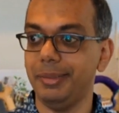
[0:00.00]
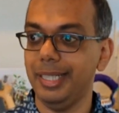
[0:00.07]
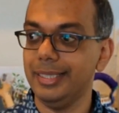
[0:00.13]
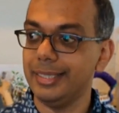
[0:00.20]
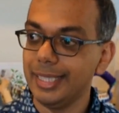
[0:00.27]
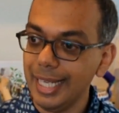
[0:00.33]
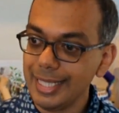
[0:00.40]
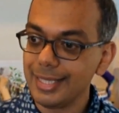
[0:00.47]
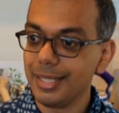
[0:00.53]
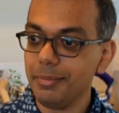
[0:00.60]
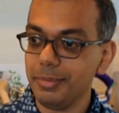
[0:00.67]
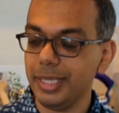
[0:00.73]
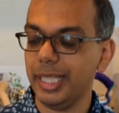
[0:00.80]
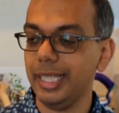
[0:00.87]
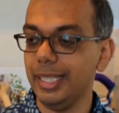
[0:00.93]
And that's
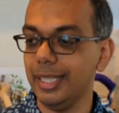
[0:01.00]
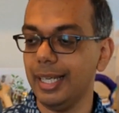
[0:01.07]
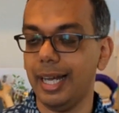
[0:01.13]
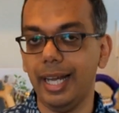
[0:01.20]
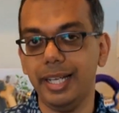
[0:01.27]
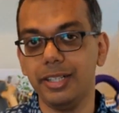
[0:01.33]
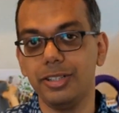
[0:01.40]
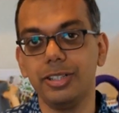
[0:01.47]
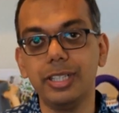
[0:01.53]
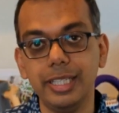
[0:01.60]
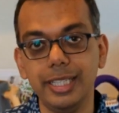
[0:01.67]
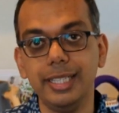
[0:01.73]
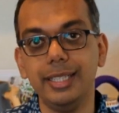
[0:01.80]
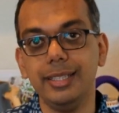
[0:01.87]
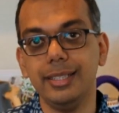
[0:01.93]
something I
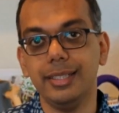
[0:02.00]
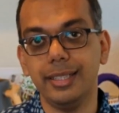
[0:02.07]
really